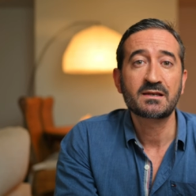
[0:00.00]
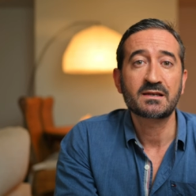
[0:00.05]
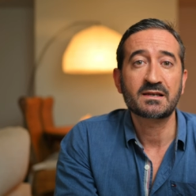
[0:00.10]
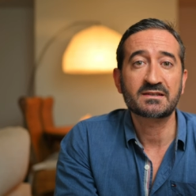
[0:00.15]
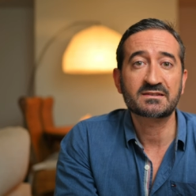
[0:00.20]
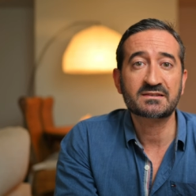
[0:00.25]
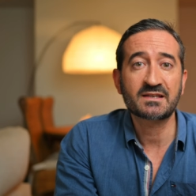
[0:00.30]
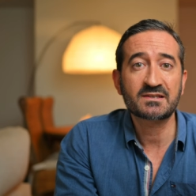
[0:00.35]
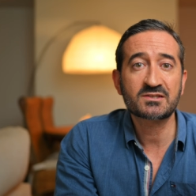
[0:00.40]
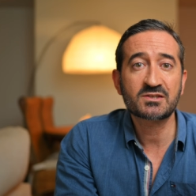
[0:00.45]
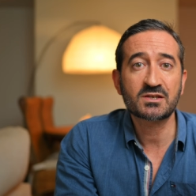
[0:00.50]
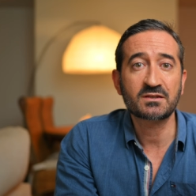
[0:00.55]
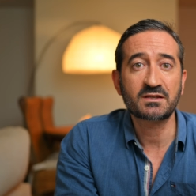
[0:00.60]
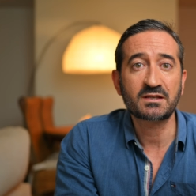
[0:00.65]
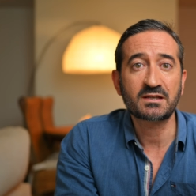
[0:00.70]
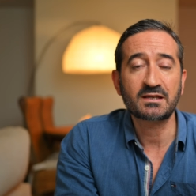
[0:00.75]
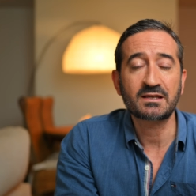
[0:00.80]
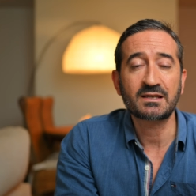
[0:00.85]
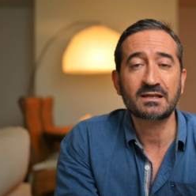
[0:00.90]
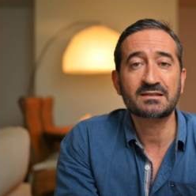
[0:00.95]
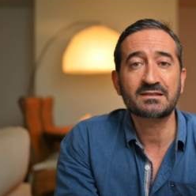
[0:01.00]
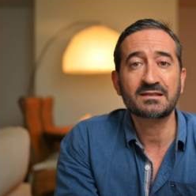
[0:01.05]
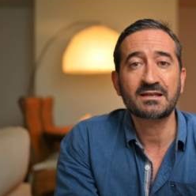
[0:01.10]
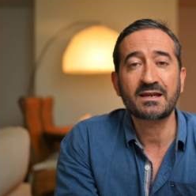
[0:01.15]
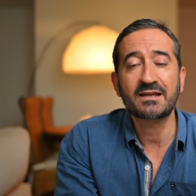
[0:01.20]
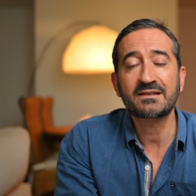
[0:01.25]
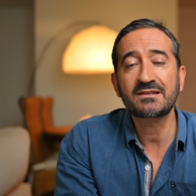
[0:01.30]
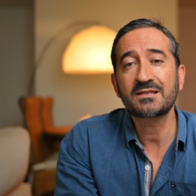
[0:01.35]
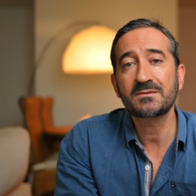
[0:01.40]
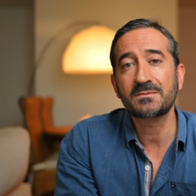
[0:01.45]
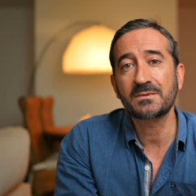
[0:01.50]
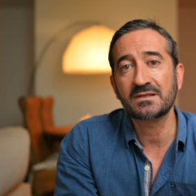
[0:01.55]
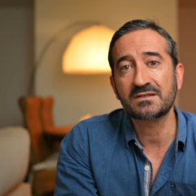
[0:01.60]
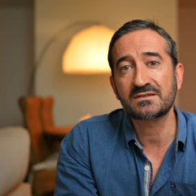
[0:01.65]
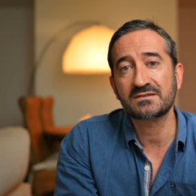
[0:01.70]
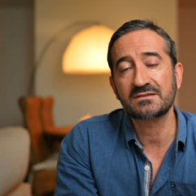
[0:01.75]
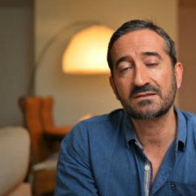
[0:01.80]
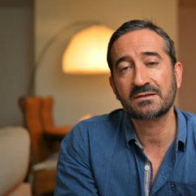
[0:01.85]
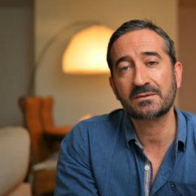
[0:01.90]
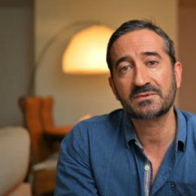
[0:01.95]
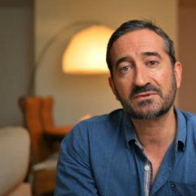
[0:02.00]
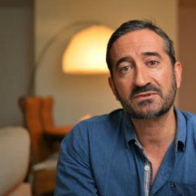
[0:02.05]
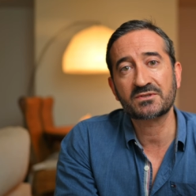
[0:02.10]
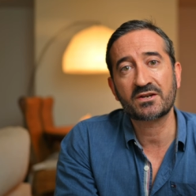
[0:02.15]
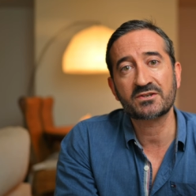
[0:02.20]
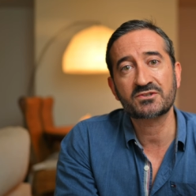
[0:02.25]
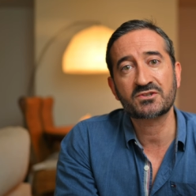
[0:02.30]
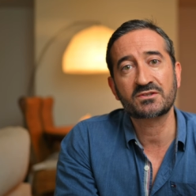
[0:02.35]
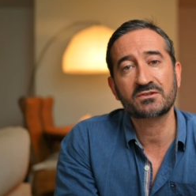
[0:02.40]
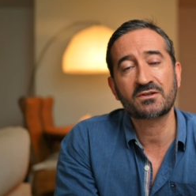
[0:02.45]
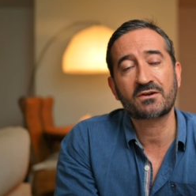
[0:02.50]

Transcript: Essentially, it inhibits the absorption